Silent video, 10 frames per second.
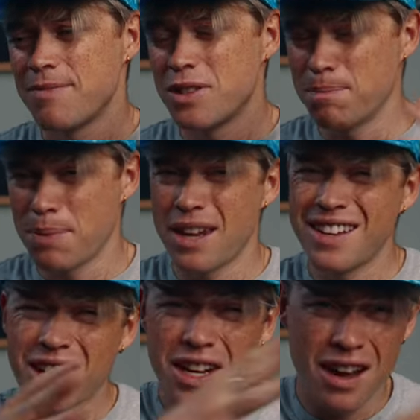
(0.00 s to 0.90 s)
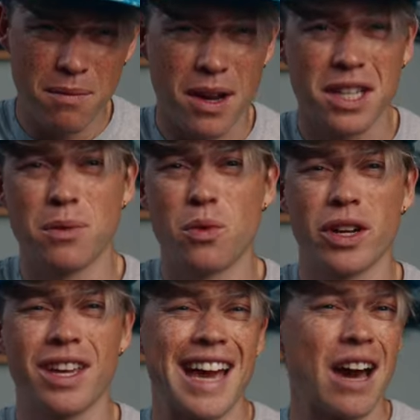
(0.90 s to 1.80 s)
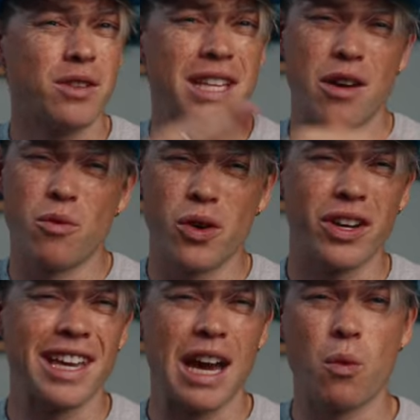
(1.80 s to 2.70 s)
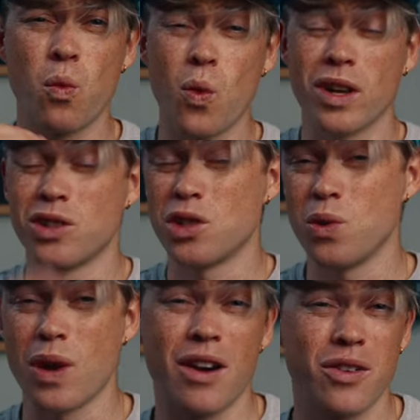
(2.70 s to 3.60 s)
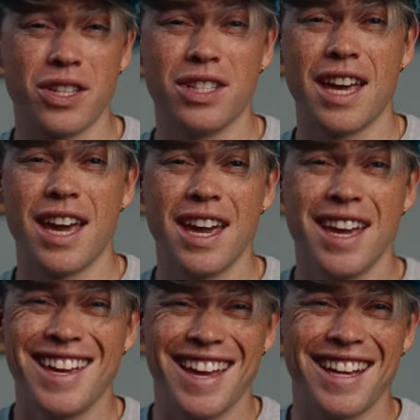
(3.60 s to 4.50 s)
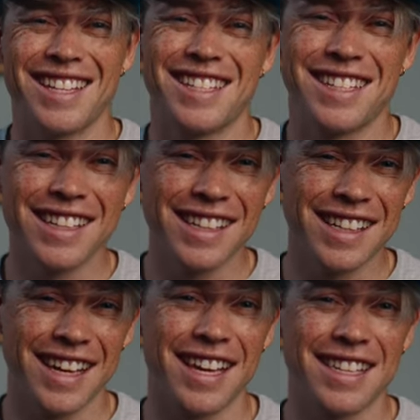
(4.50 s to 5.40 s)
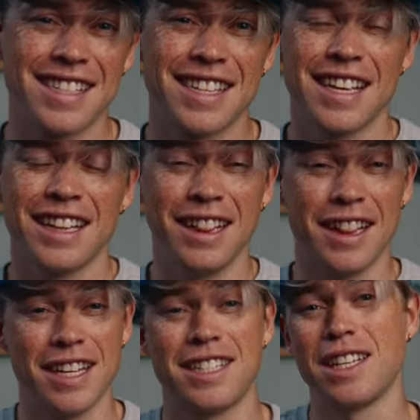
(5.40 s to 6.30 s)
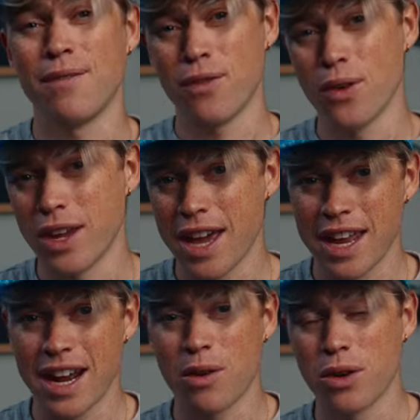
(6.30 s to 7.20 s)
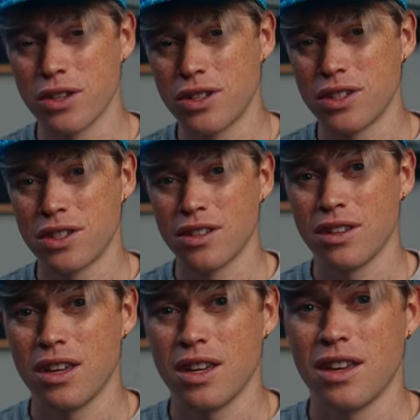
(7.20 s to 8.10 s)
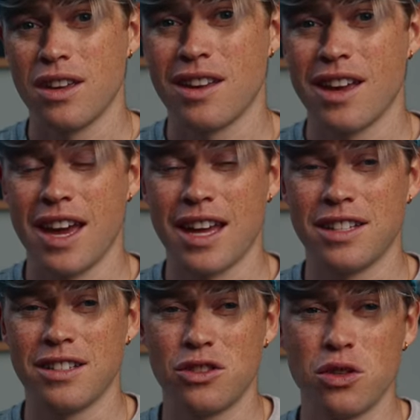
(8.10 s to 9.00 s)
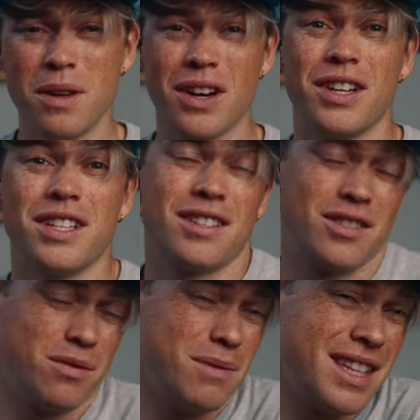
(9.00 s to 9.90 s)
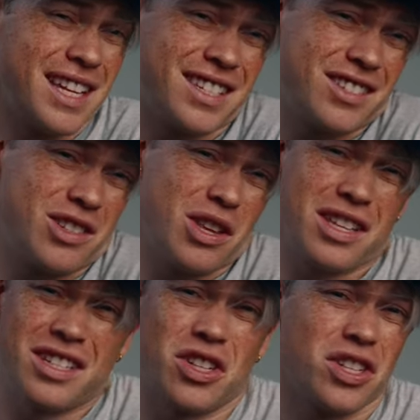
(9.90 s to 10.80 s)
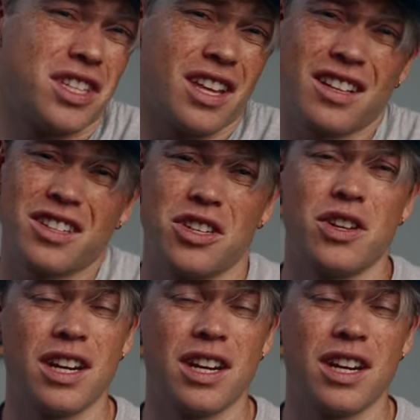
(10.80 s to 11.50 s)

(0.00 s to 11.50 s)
depending on how much I'm working out, now I'm working out 1 to 2 hours a day, it still is less than 48 hours. And to be honest, to me, it's just not good